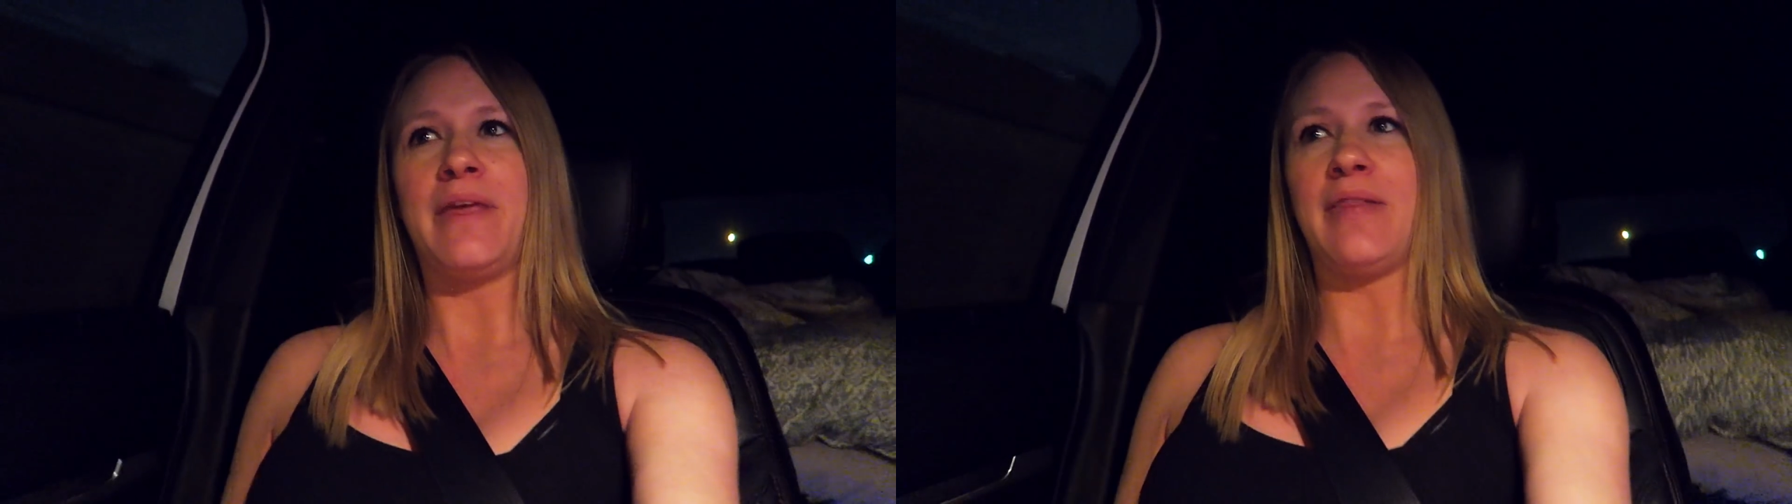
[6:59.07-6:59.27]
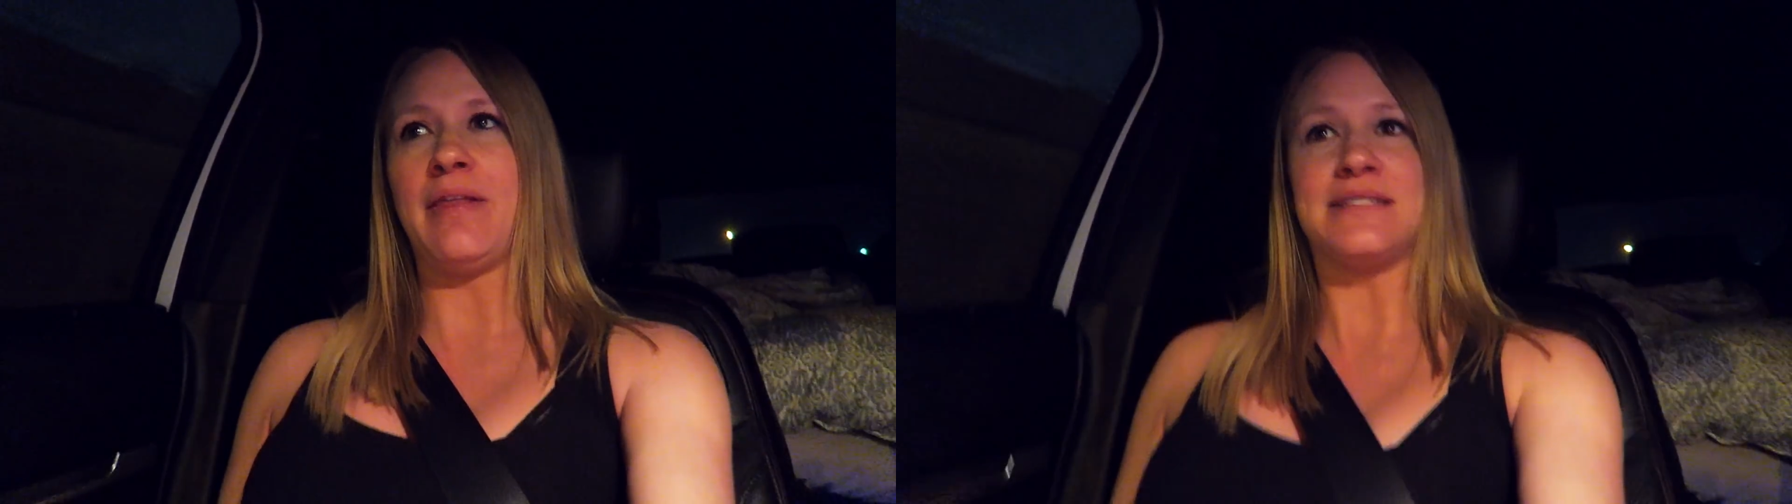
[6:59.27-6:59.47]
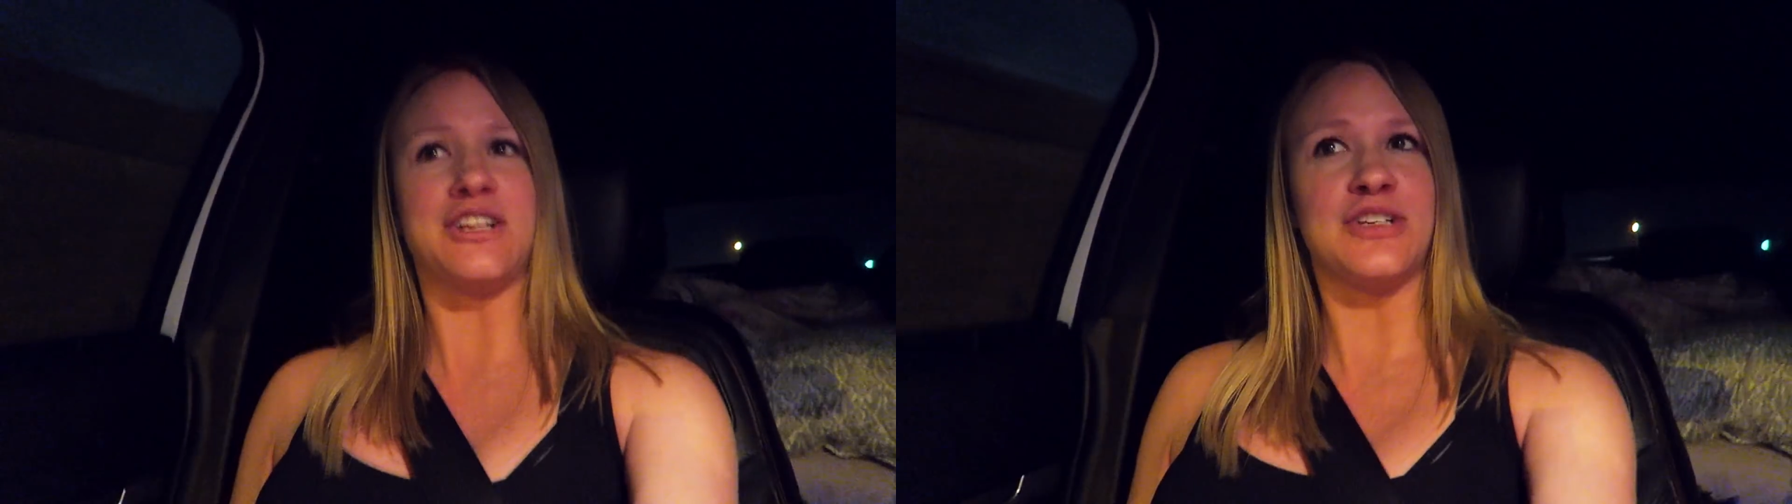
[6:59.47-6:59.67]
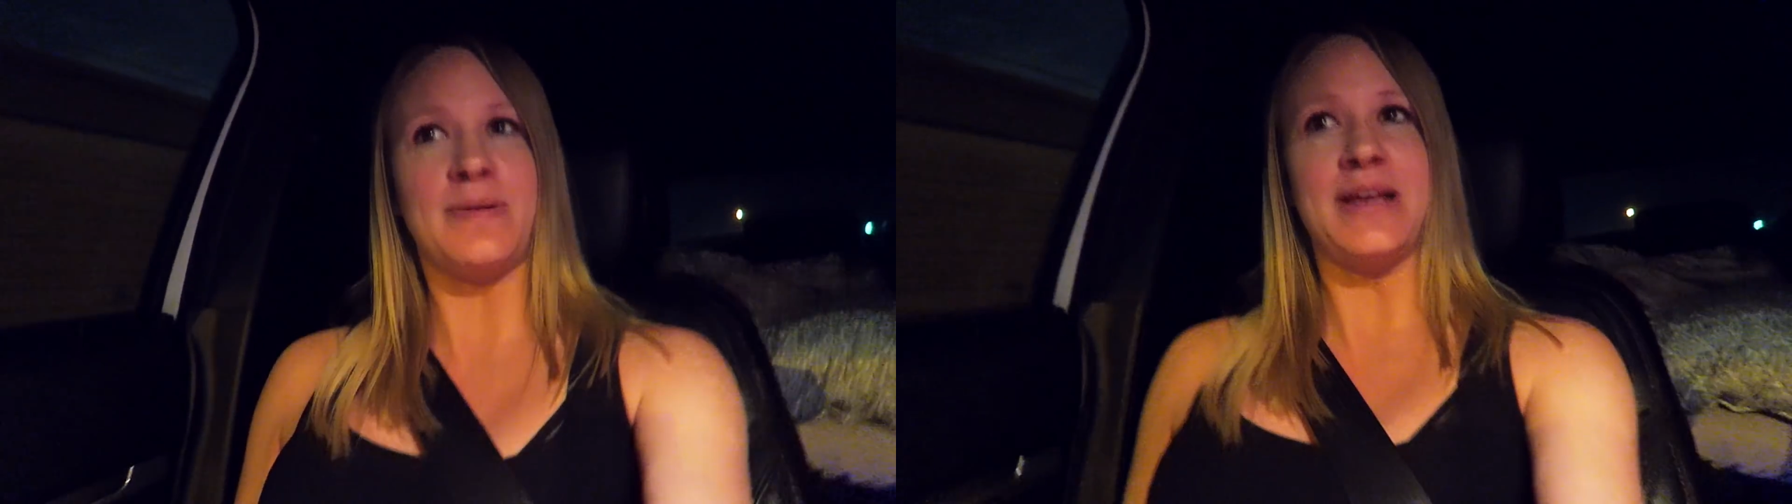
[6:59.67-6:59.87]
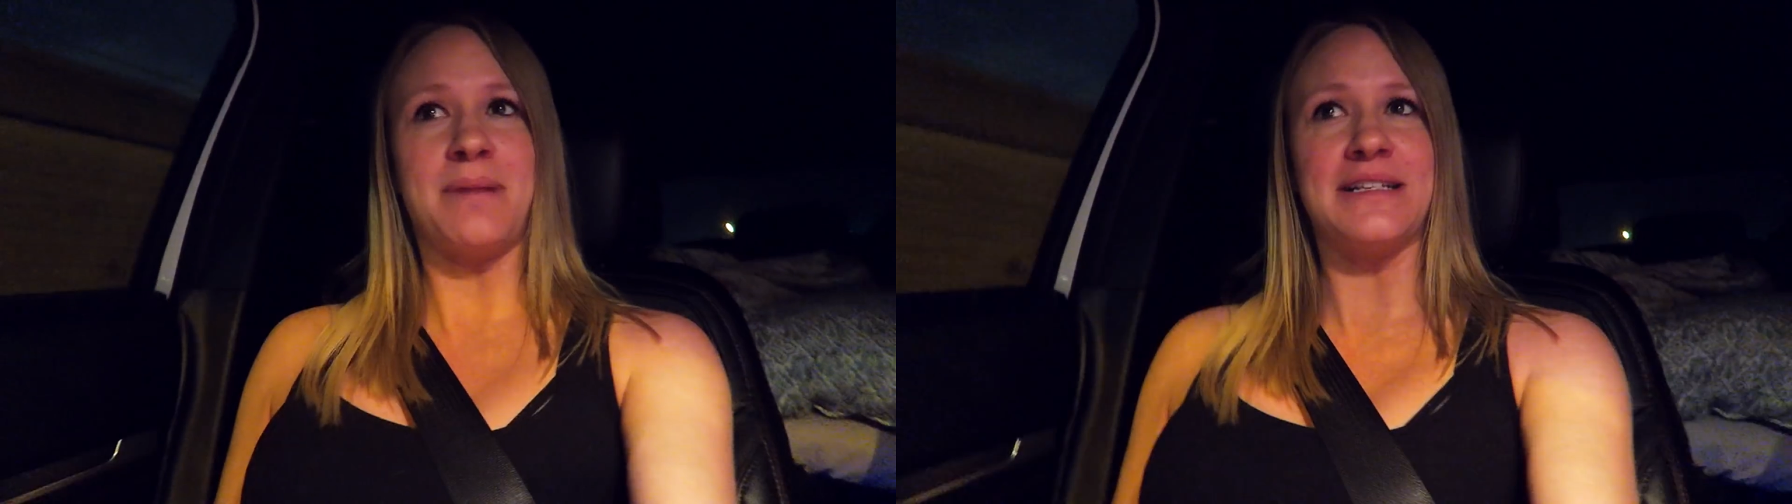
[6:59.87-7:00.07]
unless I'm just
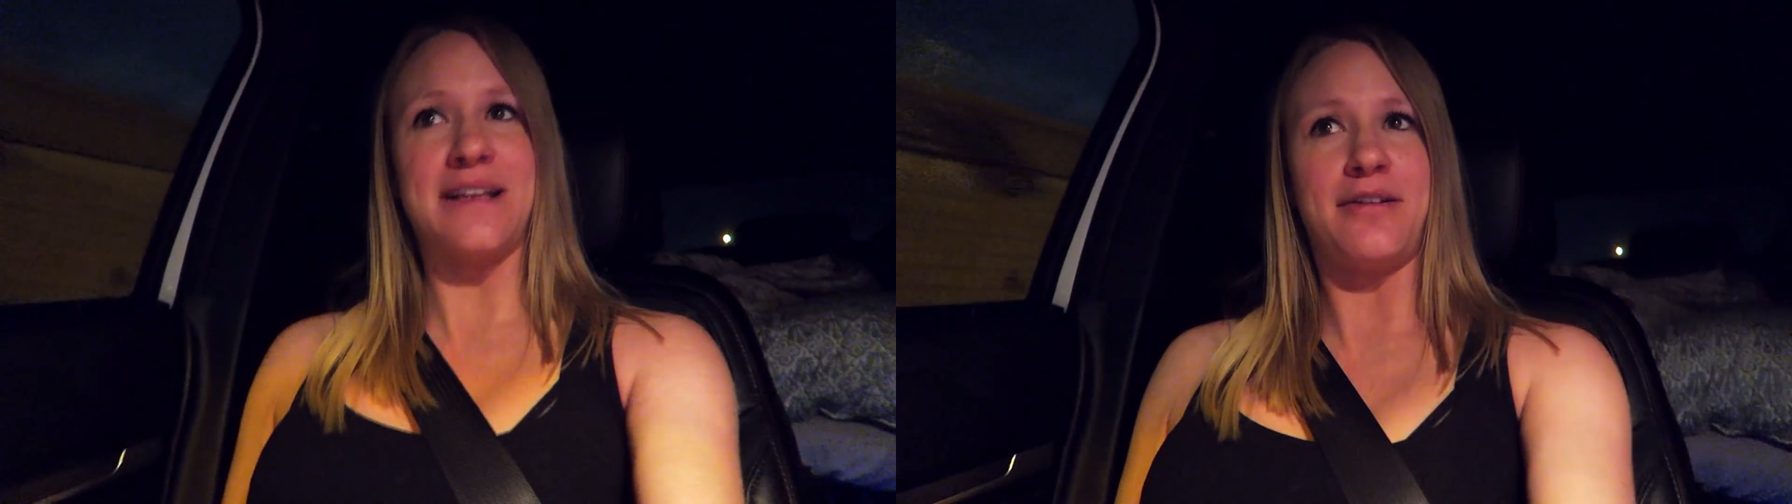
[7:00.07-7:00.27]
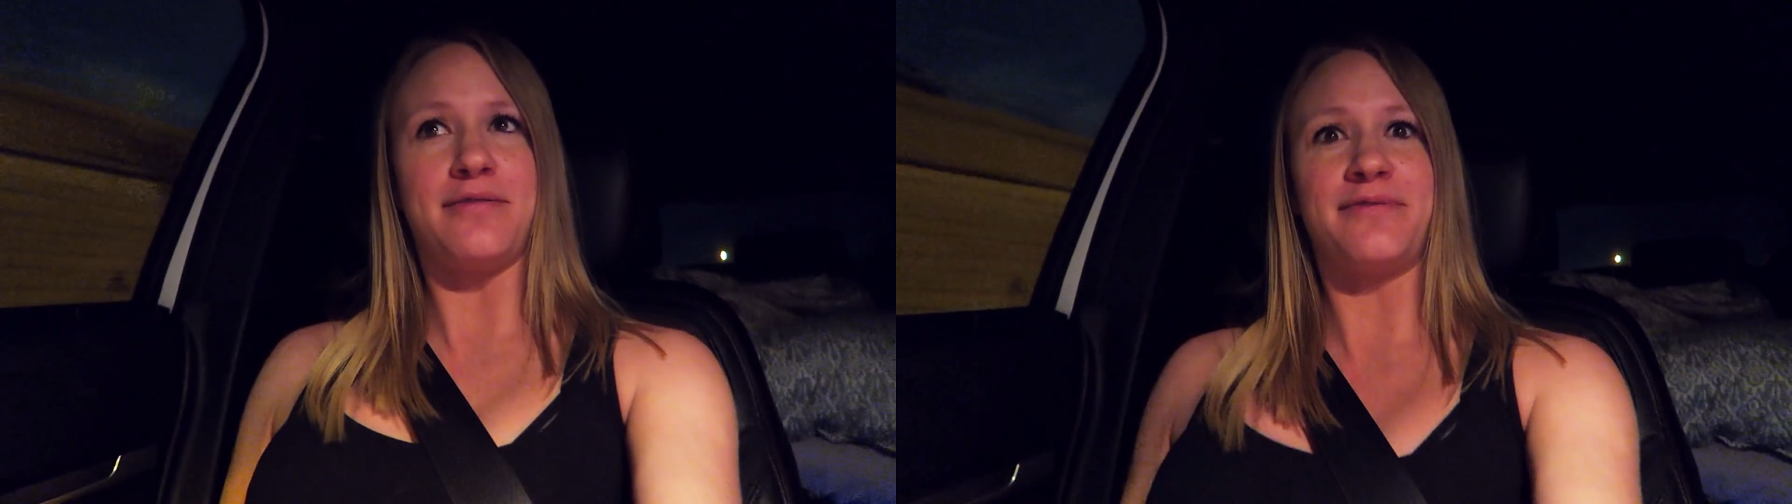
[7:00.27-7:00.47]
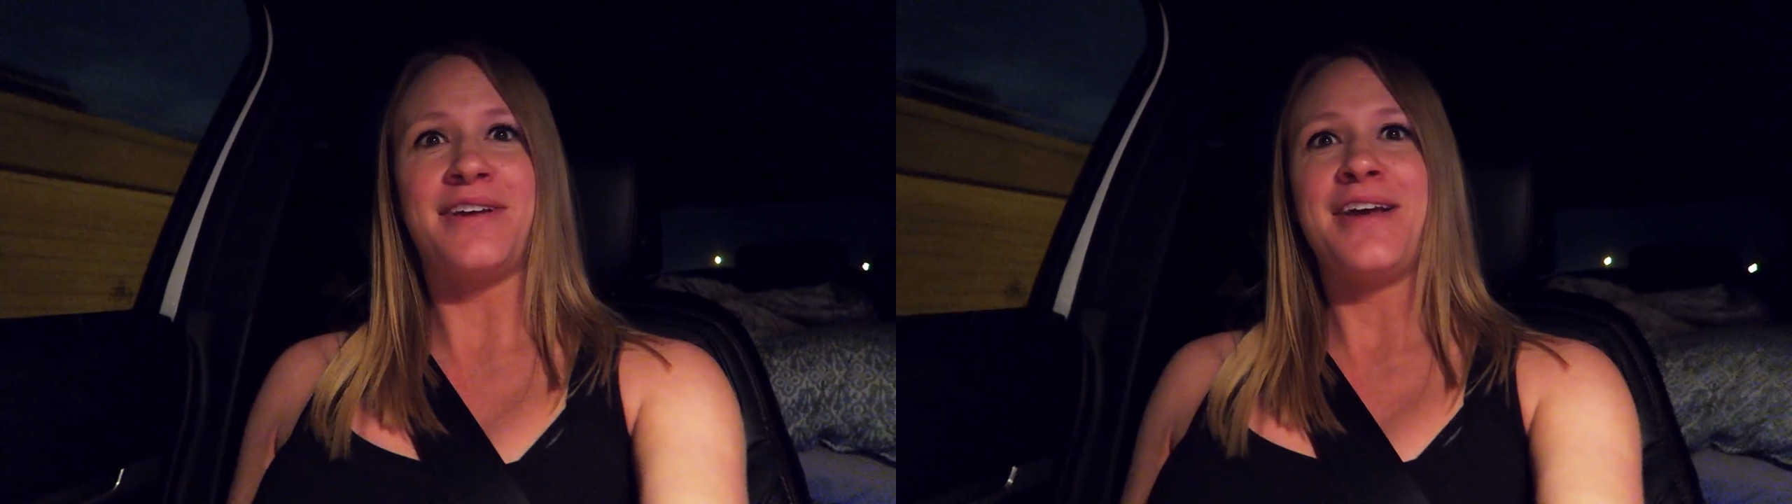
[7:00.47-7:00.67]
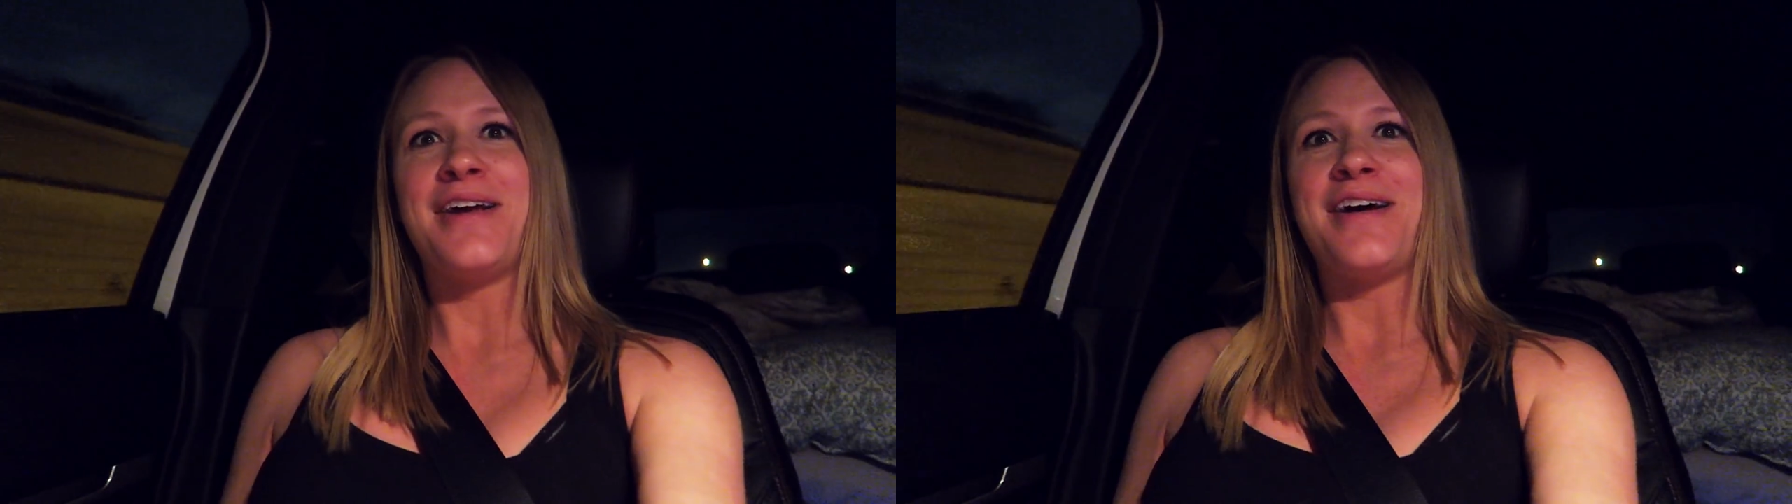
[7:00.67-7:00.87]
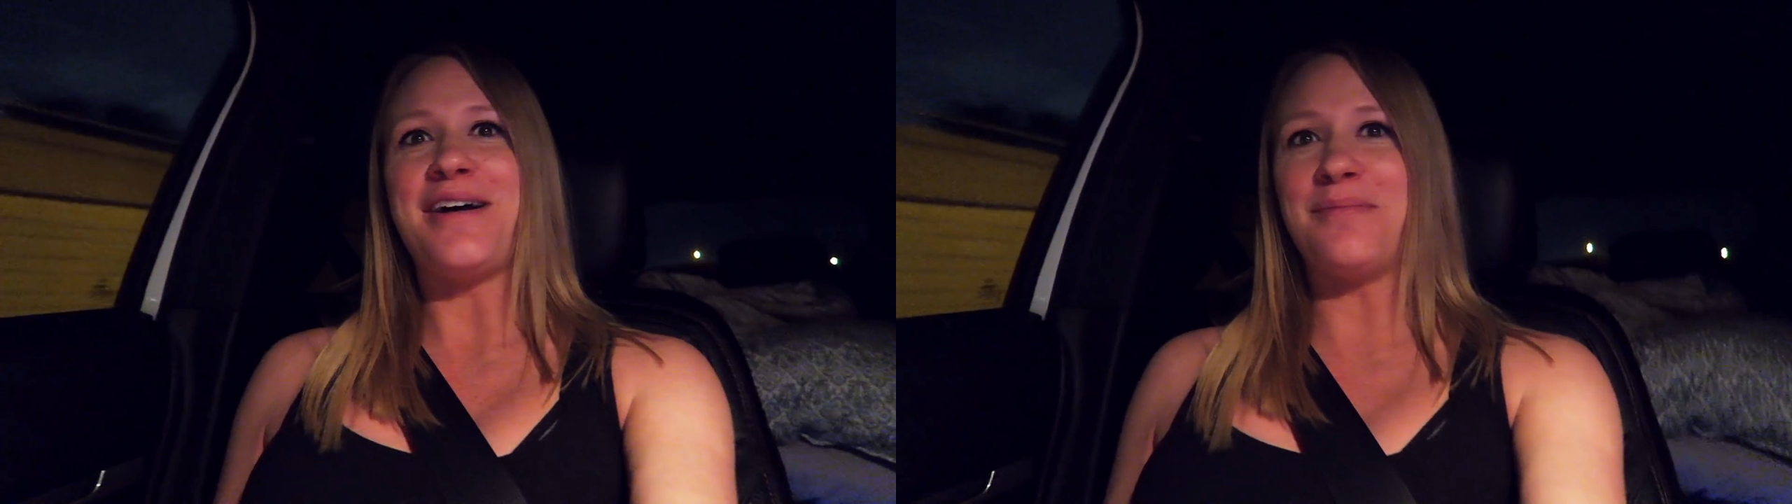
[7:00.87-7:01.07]
peeing myself,
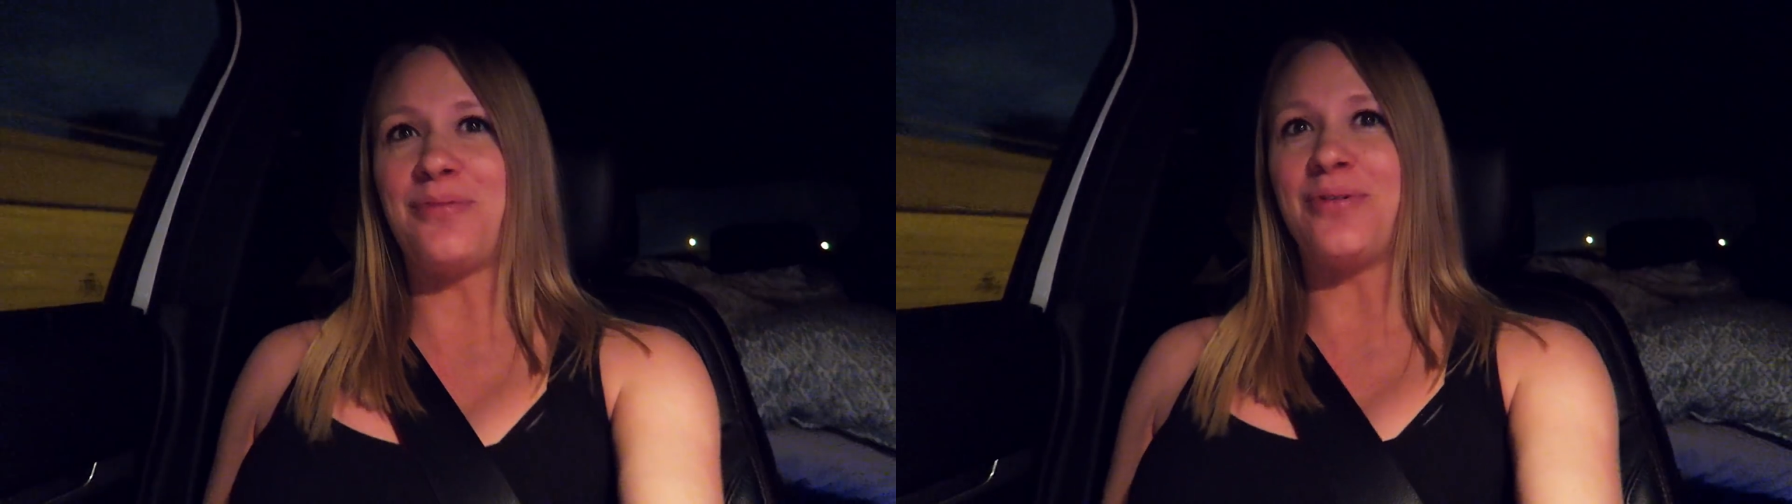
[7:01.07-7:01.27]
I'm